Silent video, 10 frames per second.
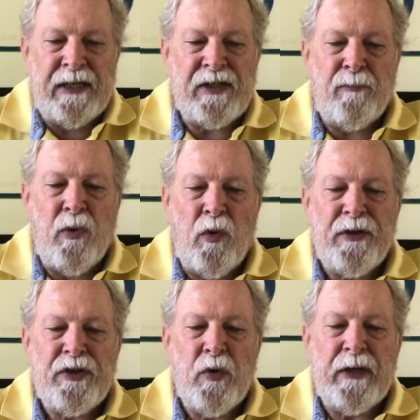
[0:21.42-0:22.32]
is
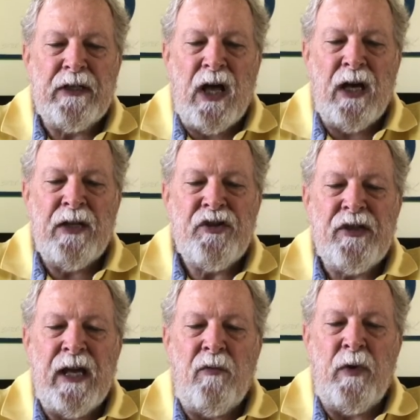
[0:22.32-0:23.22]
important to acknowledge
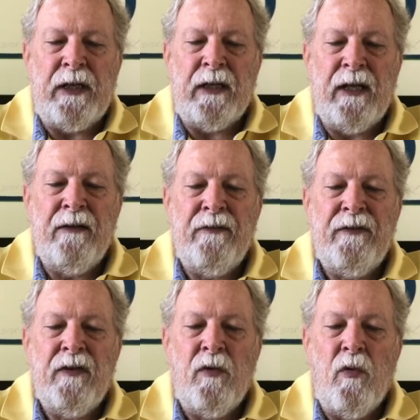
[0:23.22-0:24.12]
that we
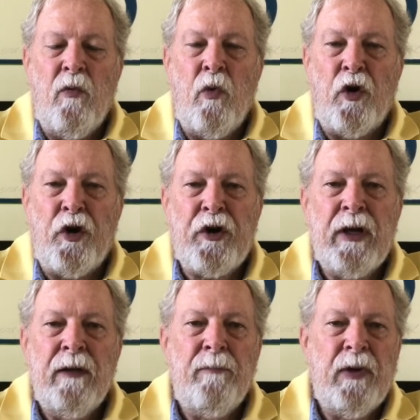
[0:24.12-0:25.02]
live, work,
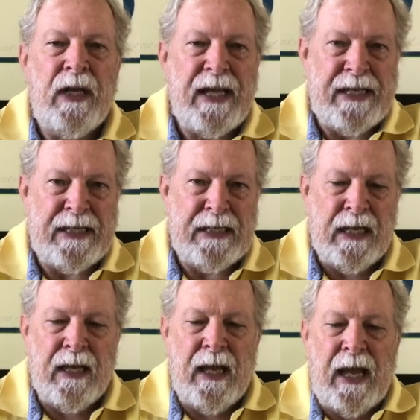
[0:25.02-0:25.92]
play,
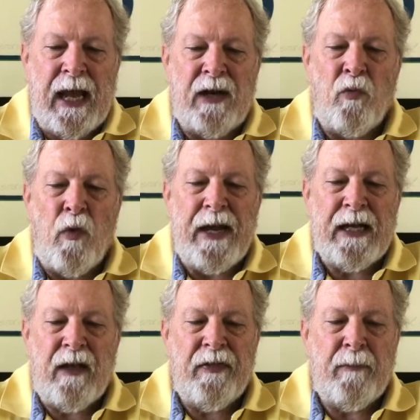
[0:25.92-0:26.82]
and wait
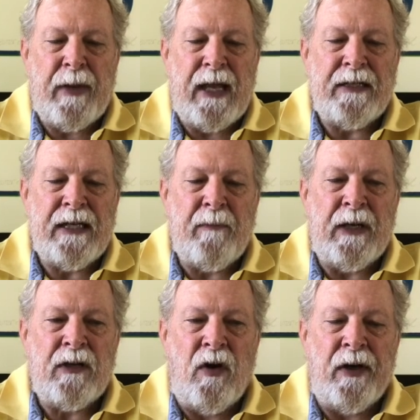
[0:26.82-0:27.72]
out the
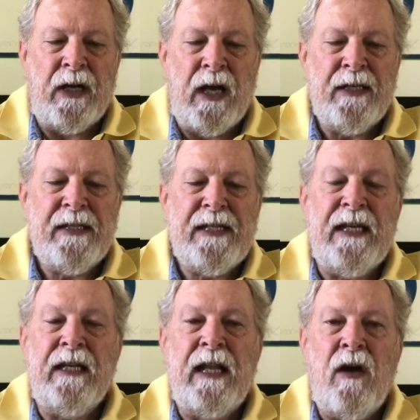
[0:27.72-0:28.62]
pandemic on
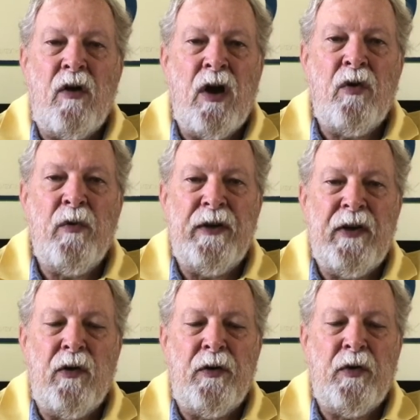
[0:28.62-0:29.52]
unceded Algonquin
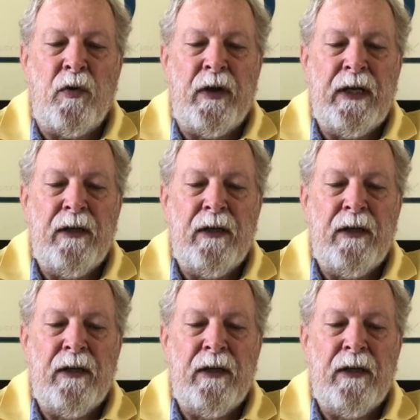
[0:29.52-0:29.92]
territory.